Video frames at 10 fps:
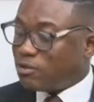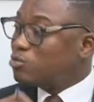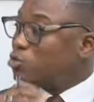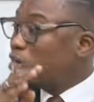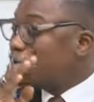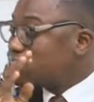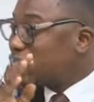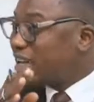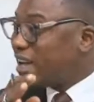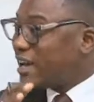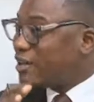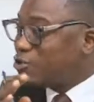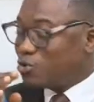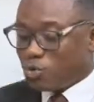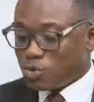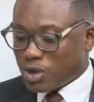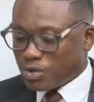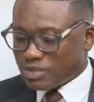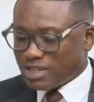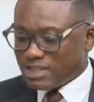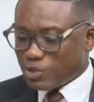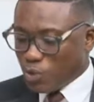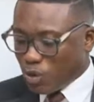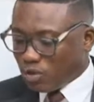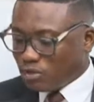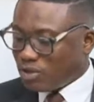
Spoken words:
from 2009 to 2012.